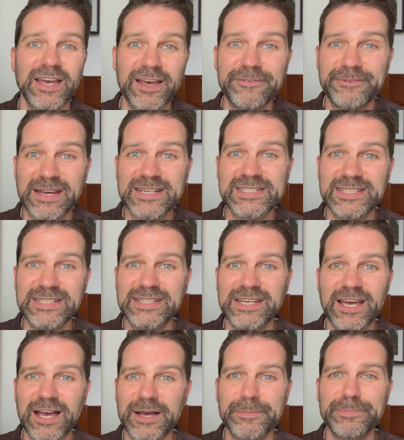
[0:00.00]
affecting
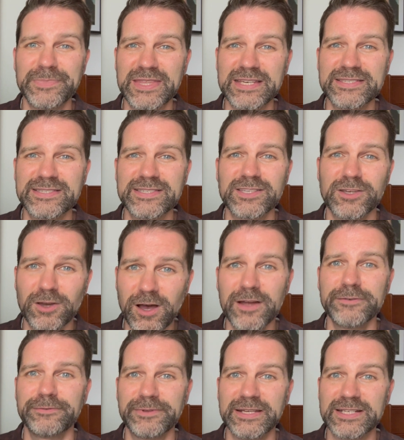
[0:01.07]
um, this
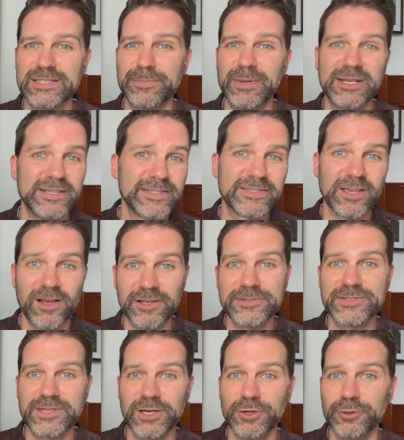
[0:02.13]
conflict, but is
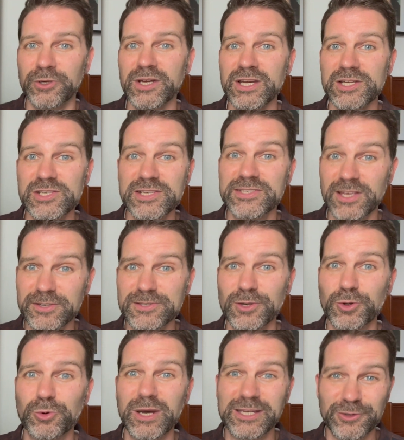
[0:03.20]
also, she's also
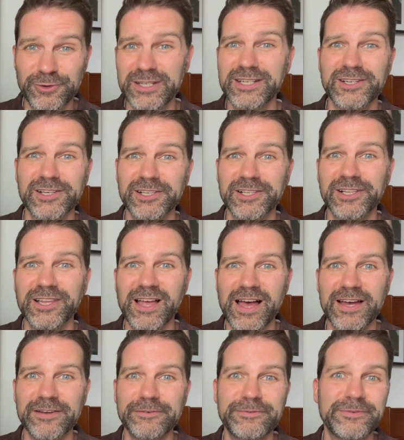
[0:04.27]
quite critical
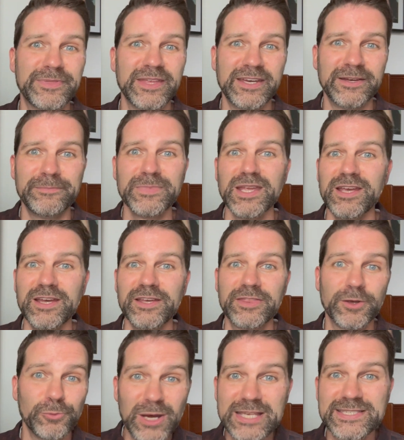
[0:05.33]
of the
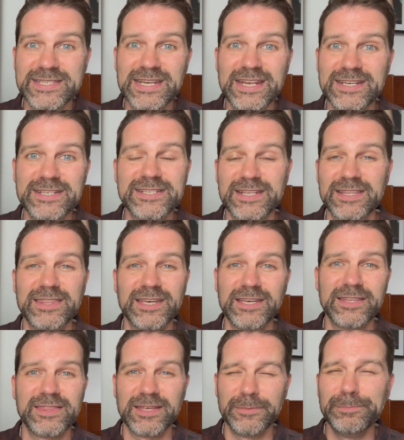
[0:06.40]
the West and uh,
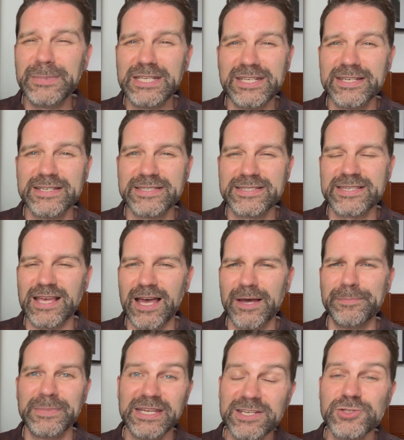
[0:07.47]
the, the media's
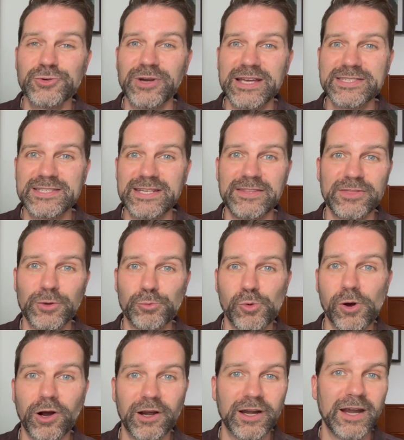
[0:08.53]
um, interest in the
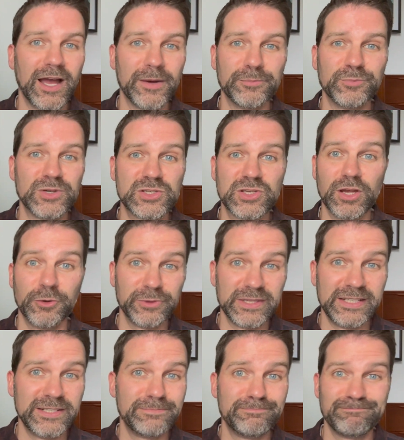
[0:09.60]
war, um, which
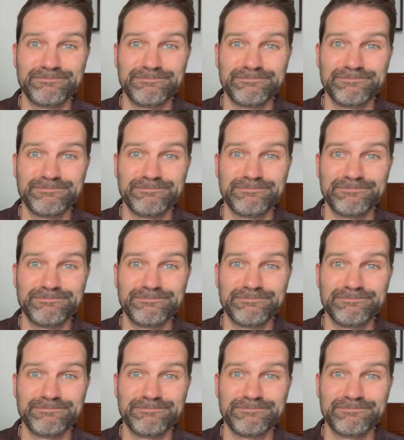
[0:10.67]
only